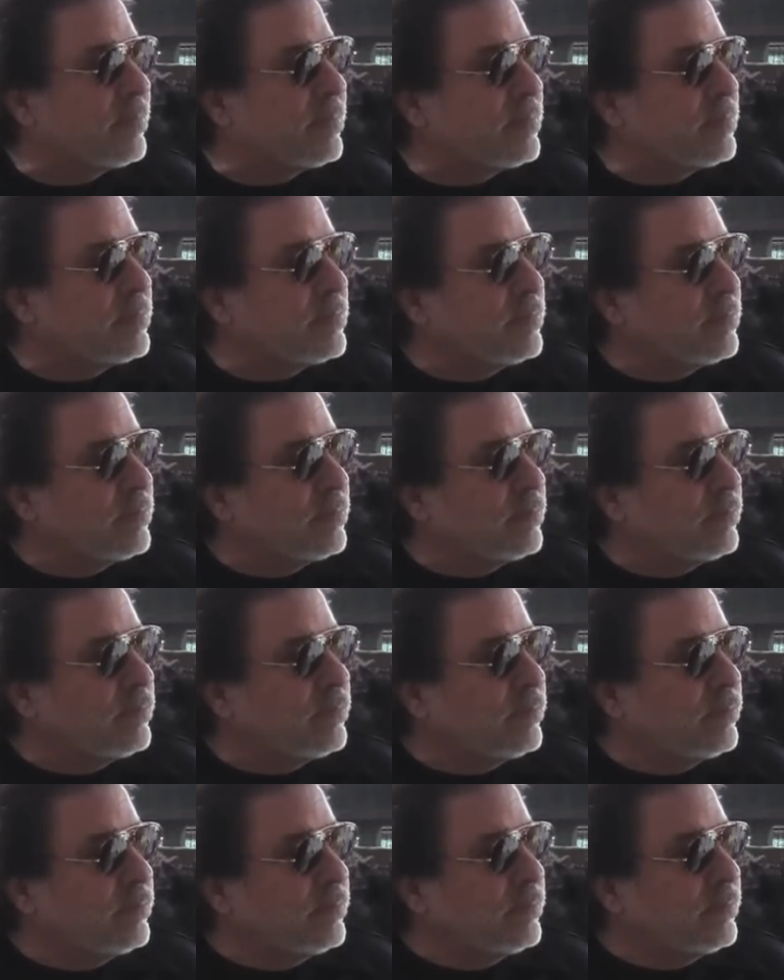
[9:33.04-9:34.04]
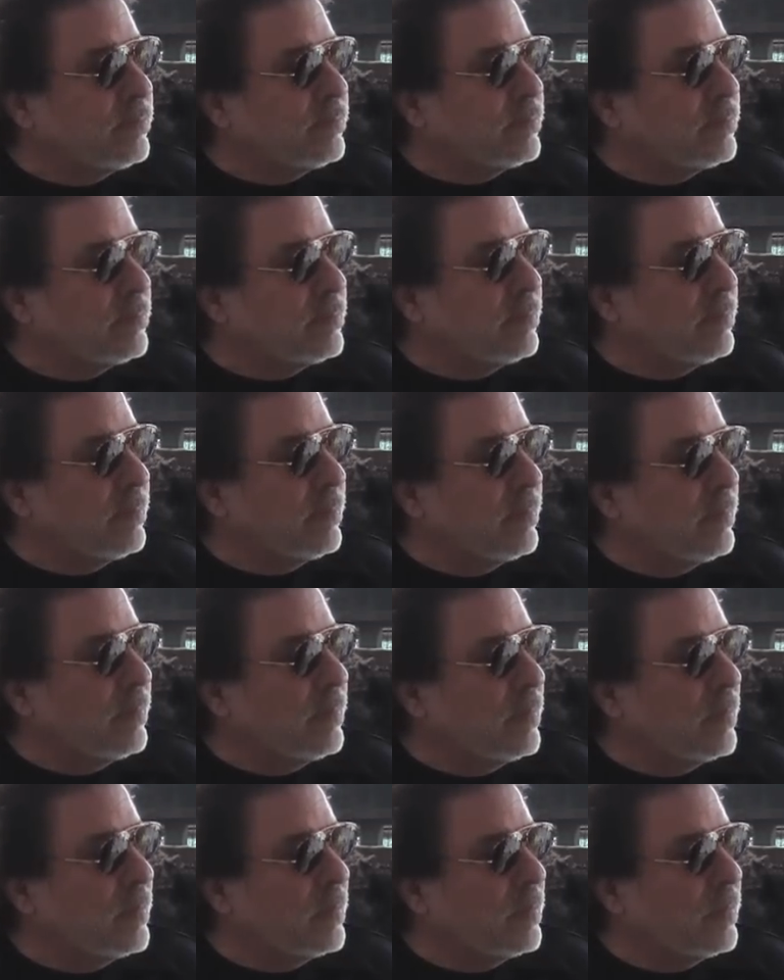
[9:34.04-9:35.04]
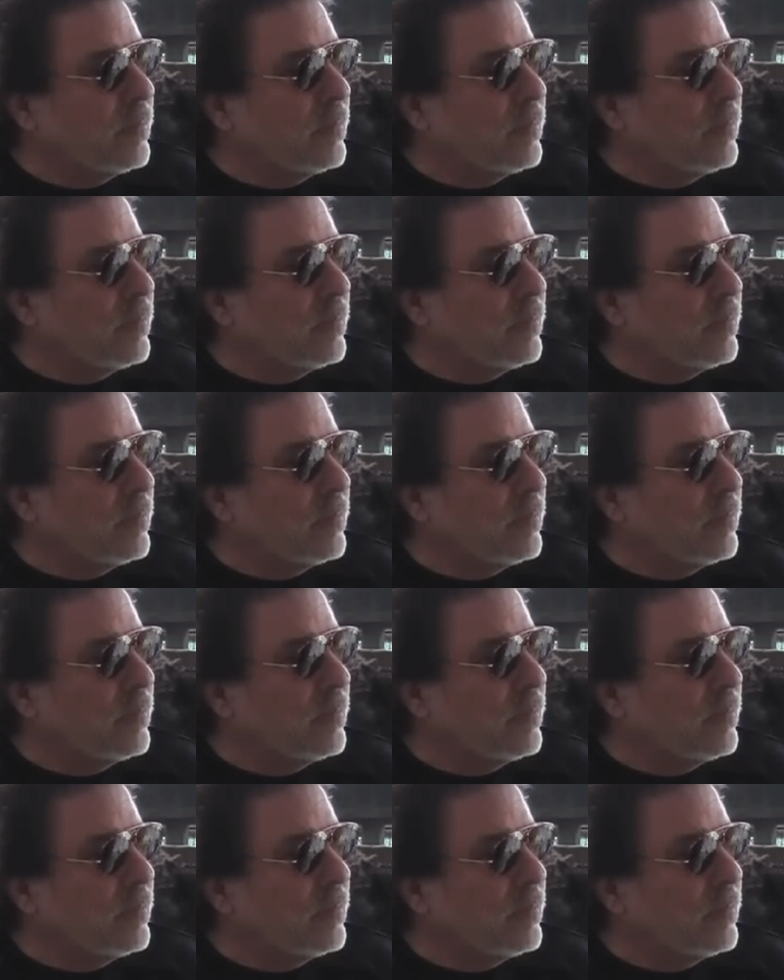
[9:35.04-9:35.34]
[no speech]